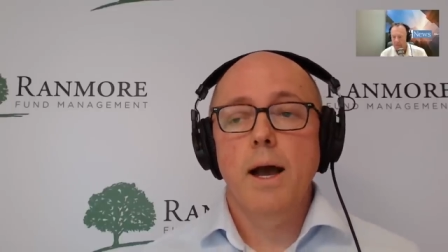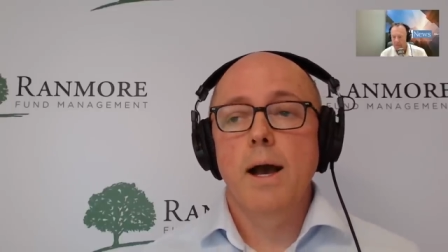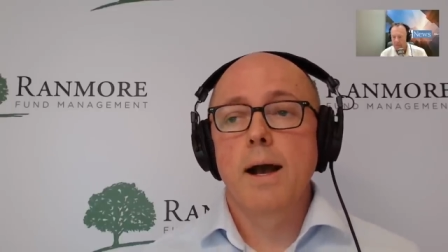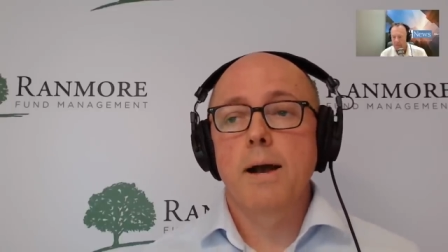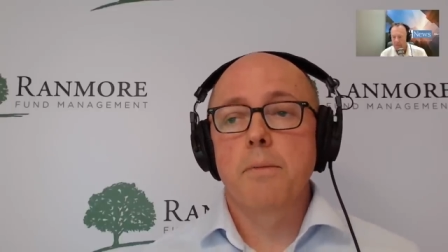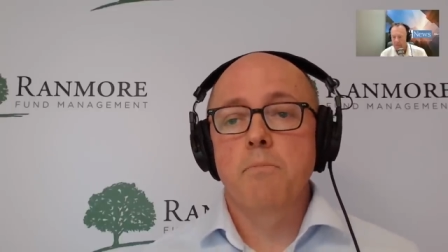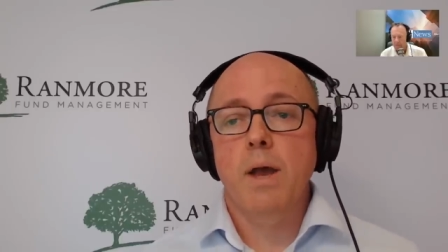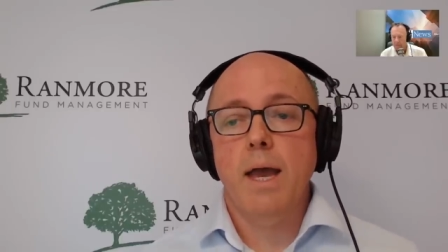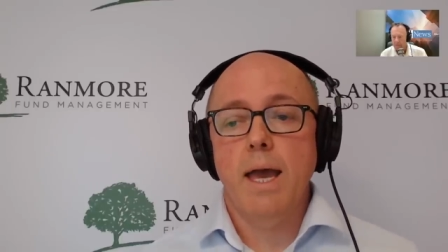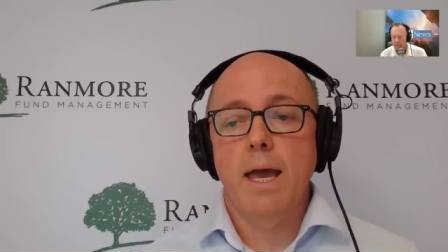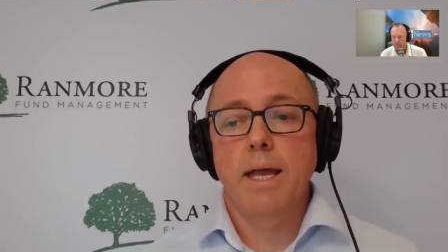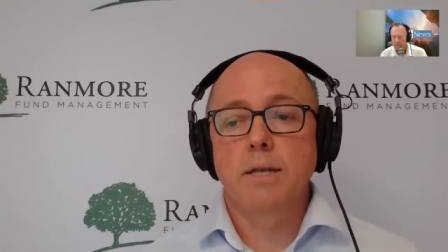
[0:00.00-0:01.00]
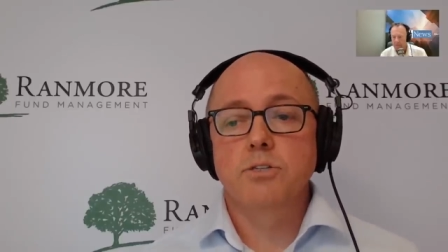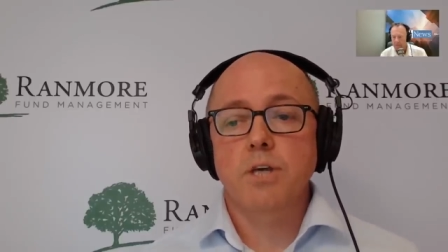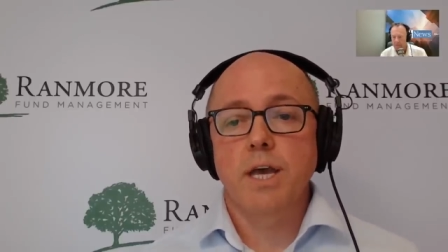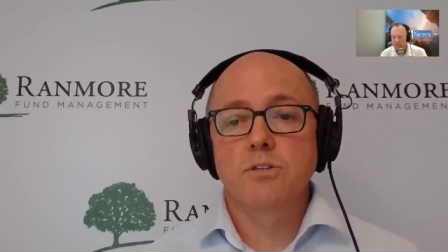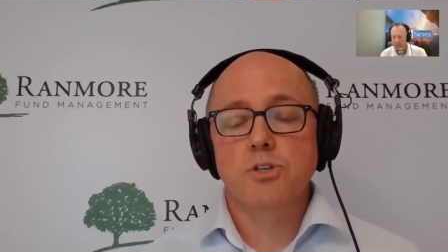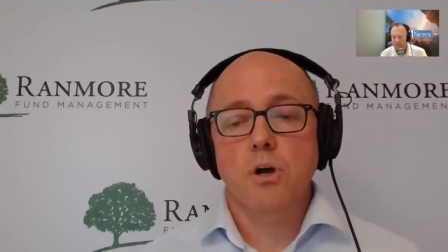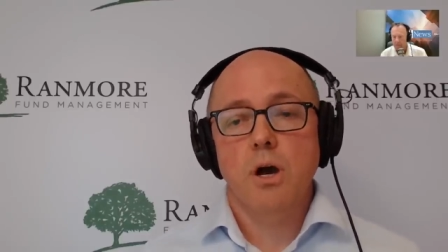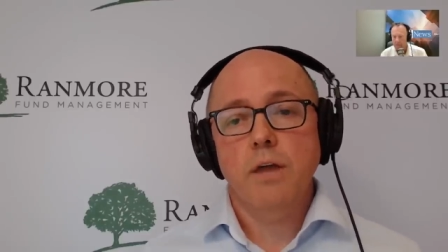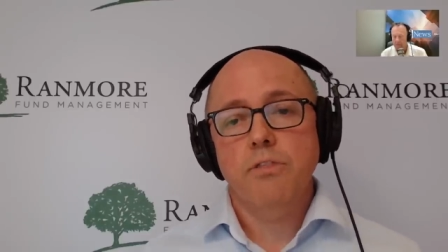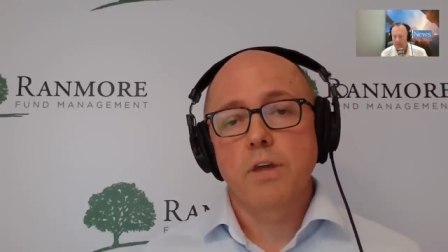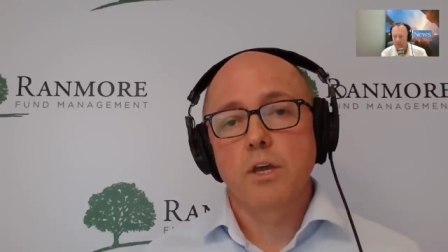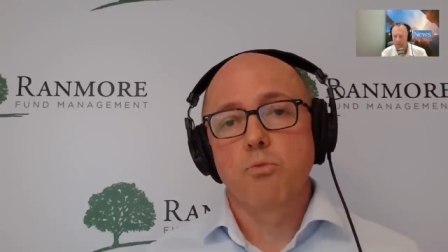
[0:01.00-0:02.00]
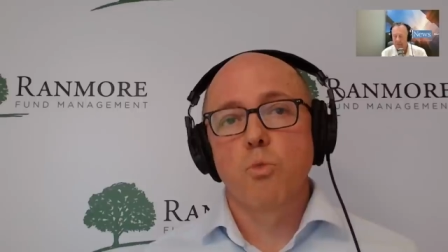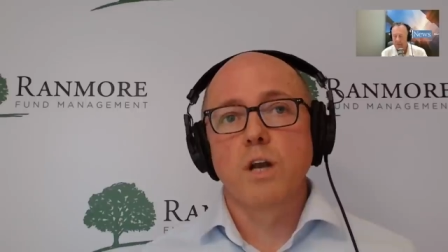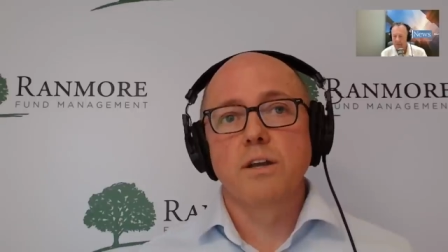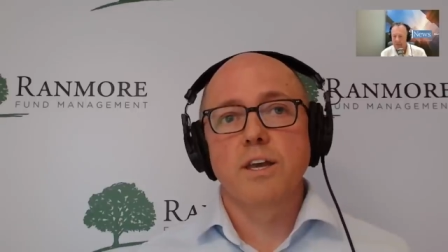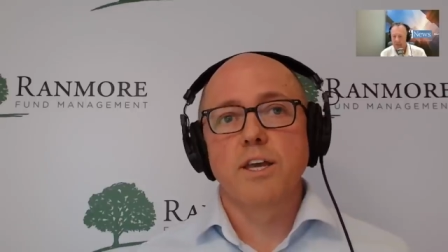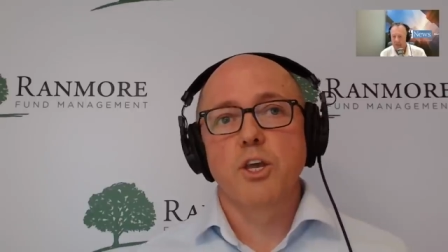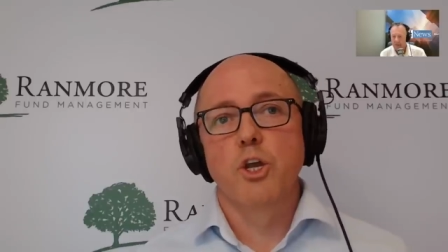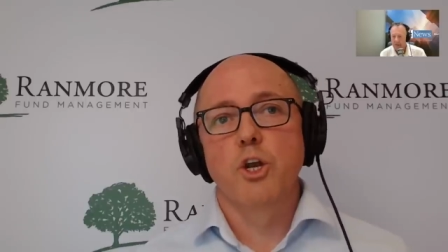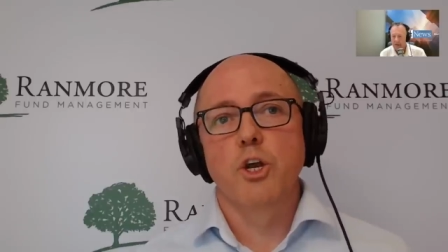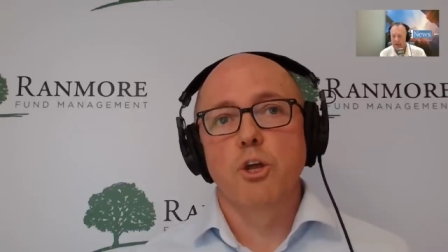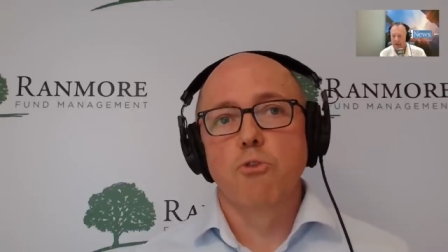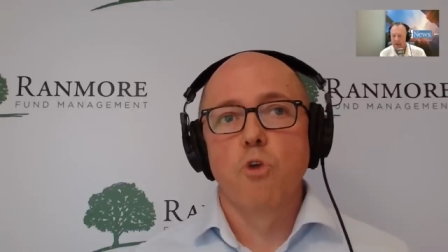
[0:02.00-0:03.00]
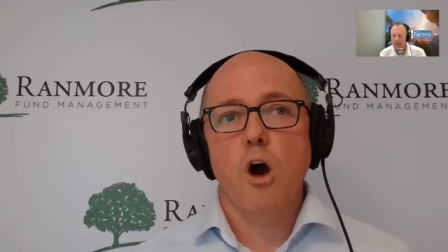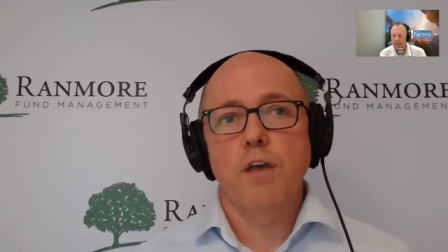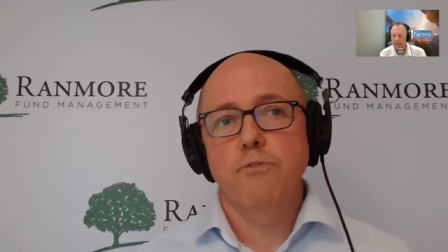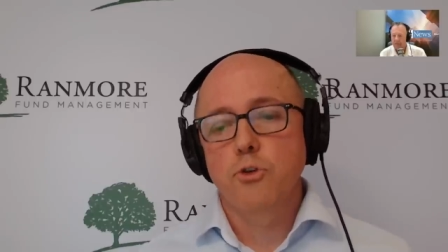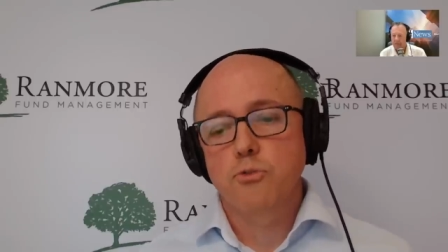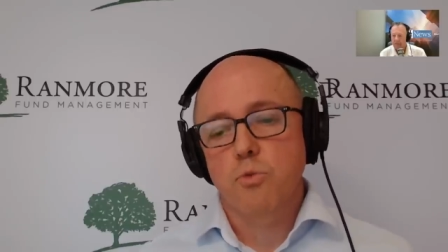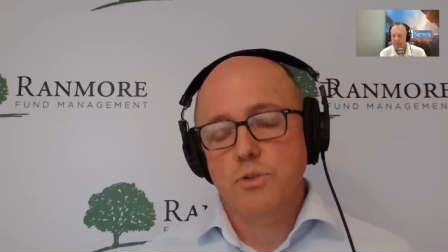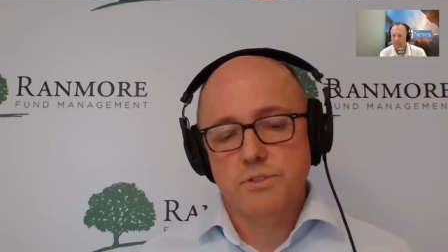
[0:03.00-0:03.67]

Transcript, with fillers: um, and and so I think one, you know, right, if you